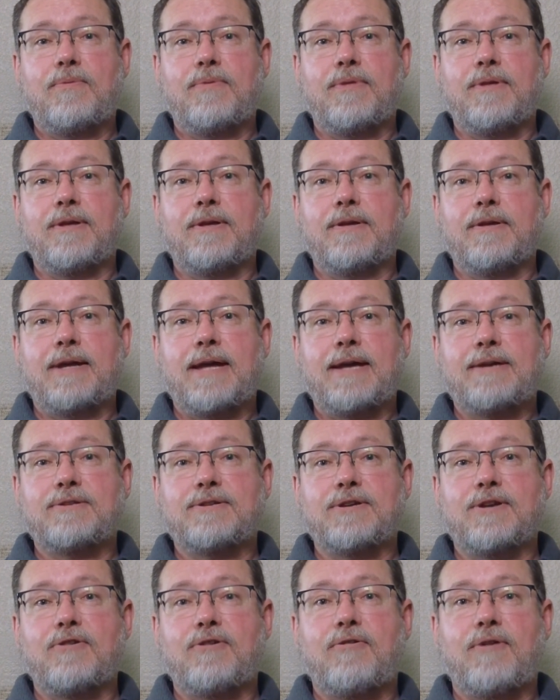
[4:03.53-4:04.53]
the
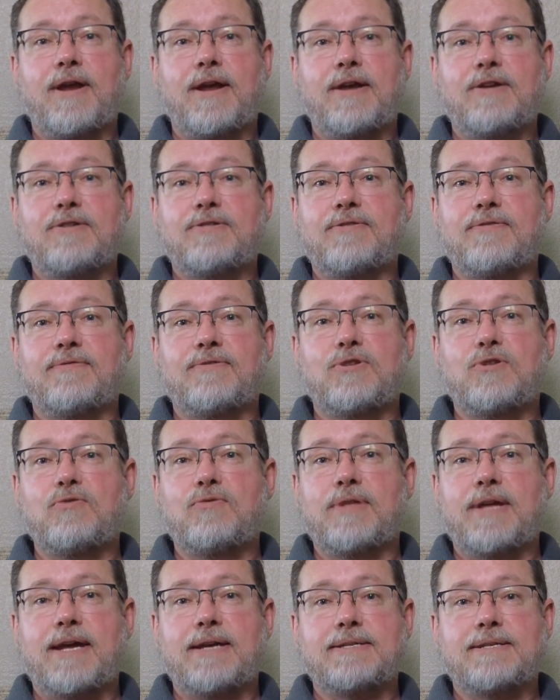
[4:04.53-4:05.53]
housing crash of
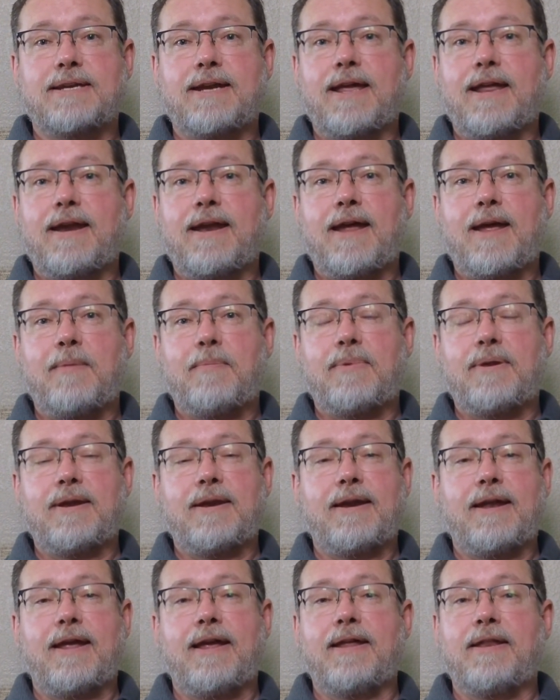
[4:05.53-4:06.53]
2008
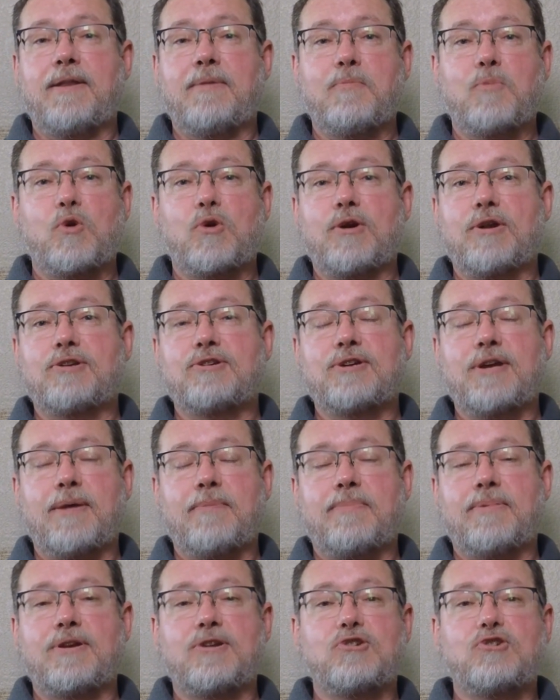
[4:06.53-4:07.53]
happened, and the mortgage
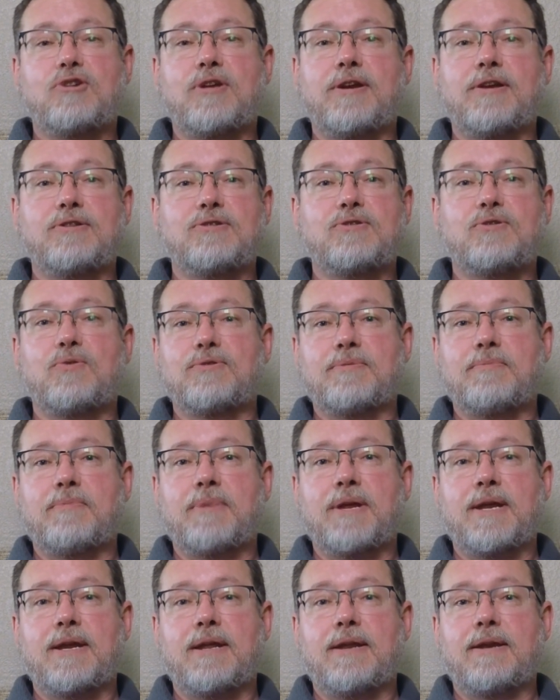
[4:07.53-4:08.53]
company shut its doors
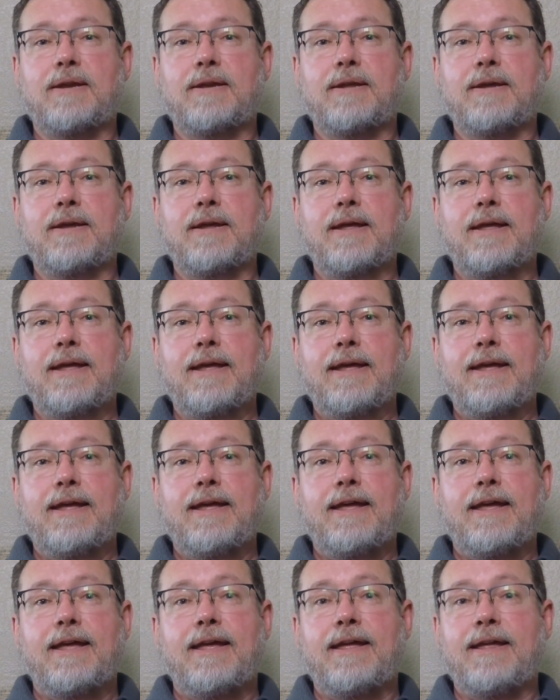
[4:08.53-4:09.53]
immediately.
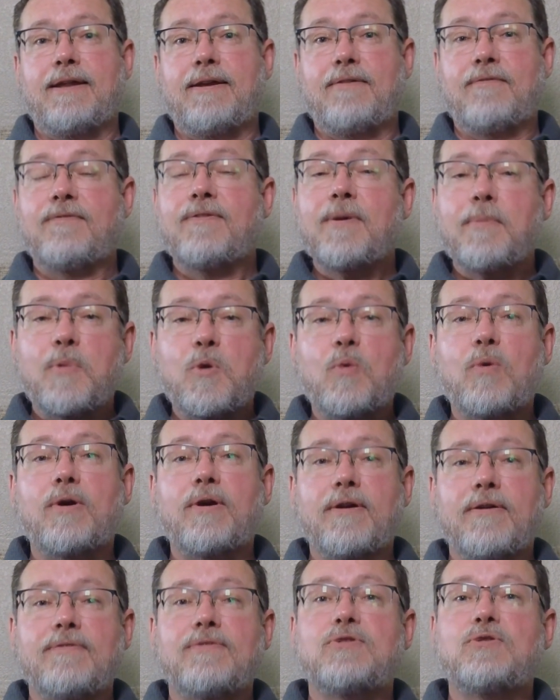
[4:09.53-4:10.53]
In
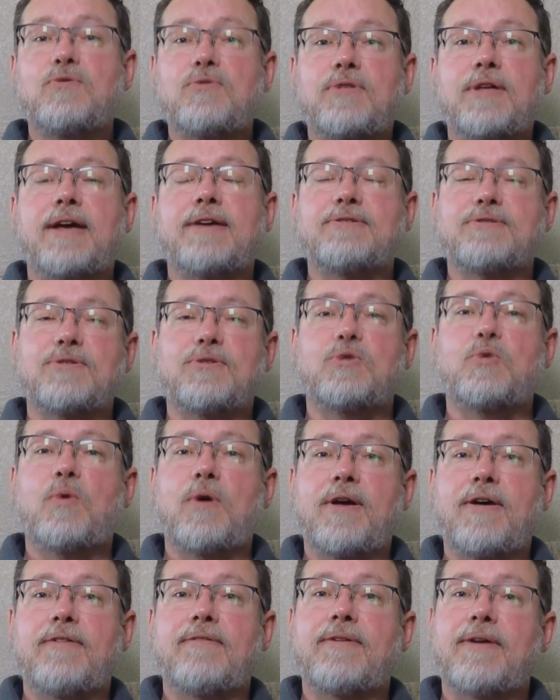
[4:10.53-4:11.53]
February of
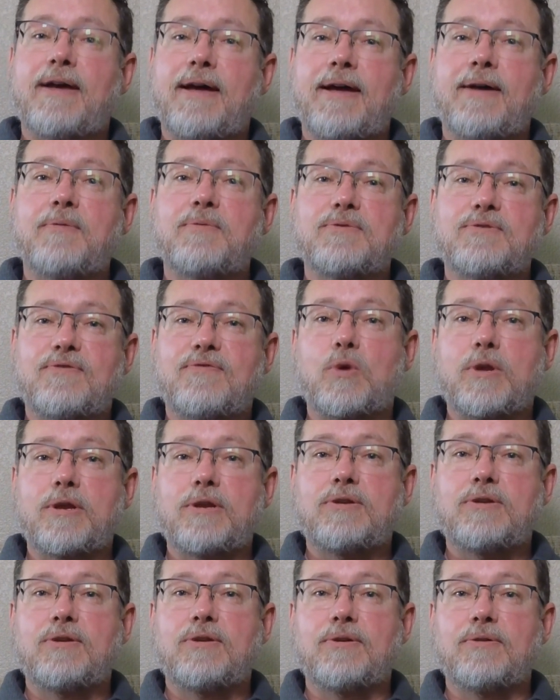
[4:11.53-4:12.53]
2012, I was
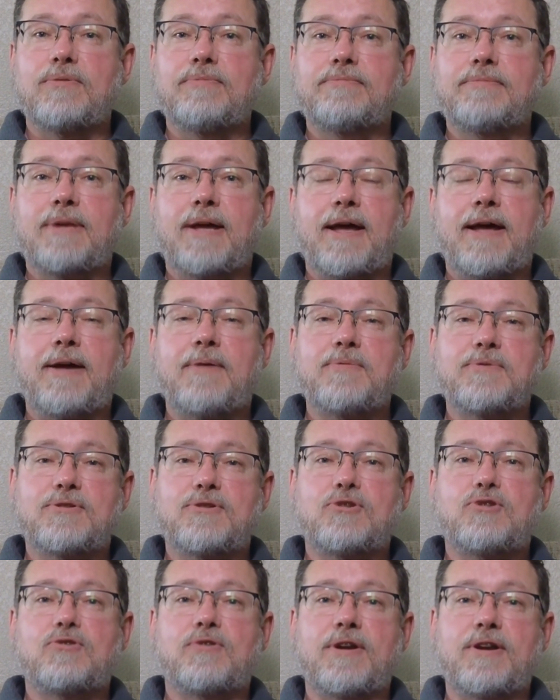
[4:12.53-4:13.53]
42. I was
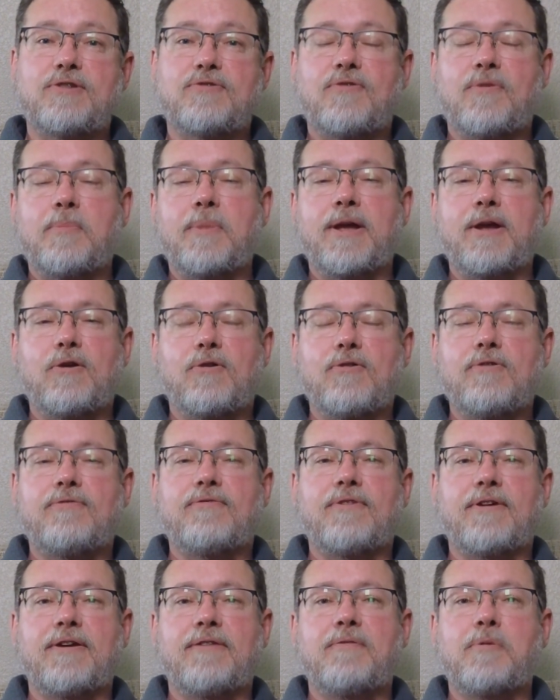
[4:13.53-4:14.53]
estranged from my
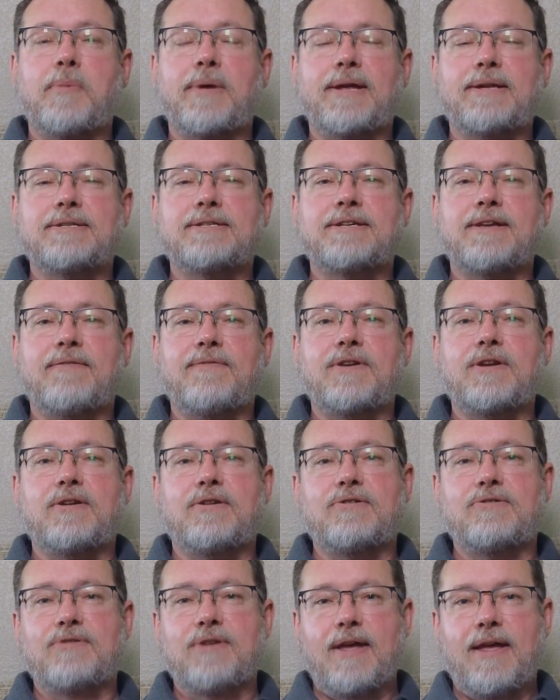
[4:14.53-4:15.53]
girlfriend of about 7
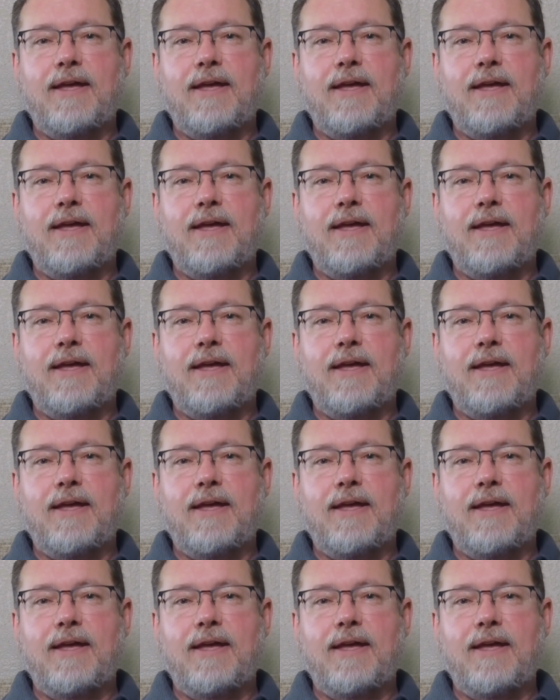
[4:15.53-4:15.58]
years.